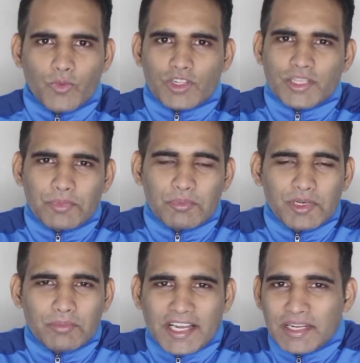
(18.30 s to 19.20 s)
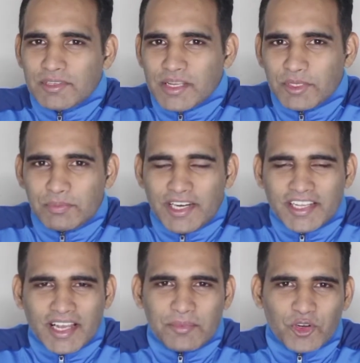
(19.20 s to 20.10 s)
What's up people, my name is Amit
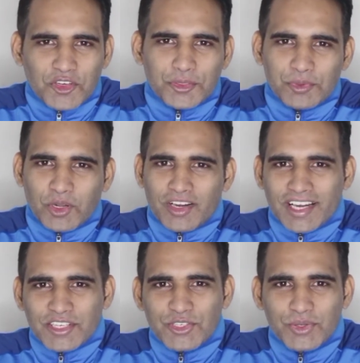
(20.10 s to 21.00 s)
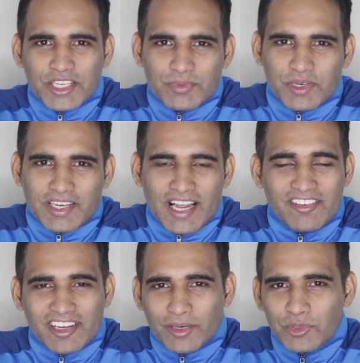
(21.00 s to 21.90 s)
Pandey, I'm an entrepreneur and a shoe expert. I
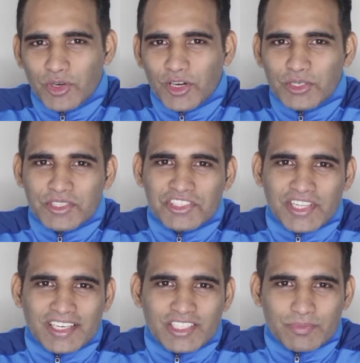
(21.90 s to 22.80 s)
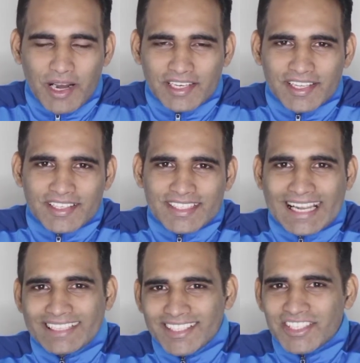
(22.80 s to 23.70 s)
welcome you all to this channel Smart Kicks
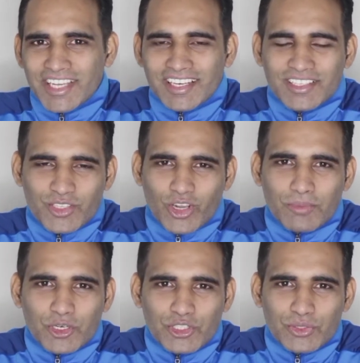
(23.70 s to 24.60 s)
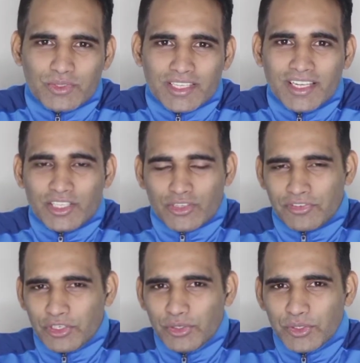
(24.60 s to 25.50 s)
and this channel is all about shoes. So if
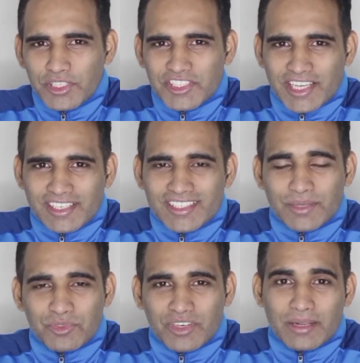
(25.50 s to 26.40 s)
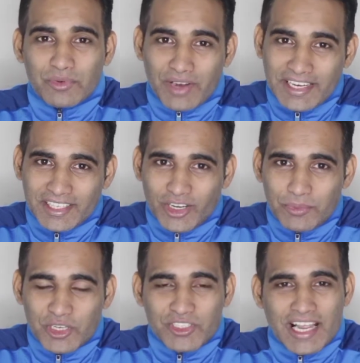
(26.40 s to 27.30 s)
you're new to the channel, subscribe right now
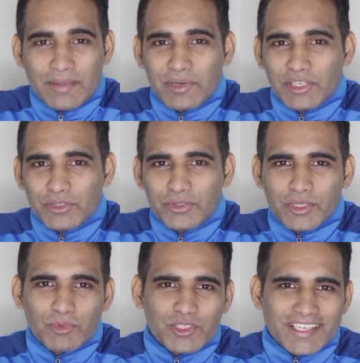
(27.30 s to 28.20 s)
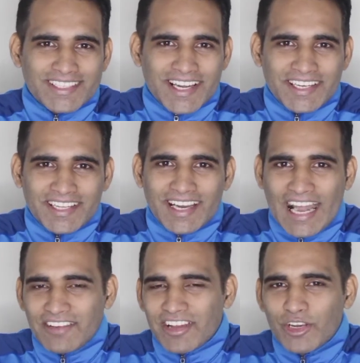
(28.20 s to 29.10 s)
because I bring to you the most exciting
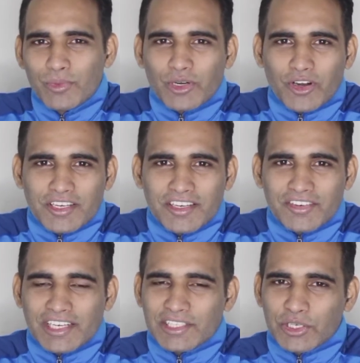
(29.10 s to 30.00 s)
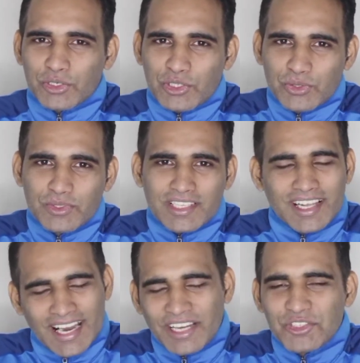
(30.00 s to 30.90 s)
and valuable content related to shoes
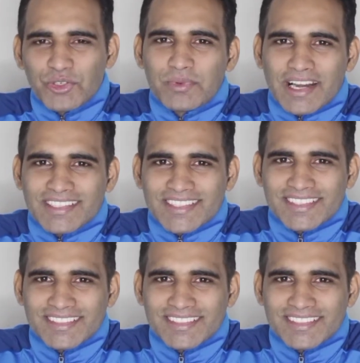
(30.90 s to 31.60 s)
and shoe brands.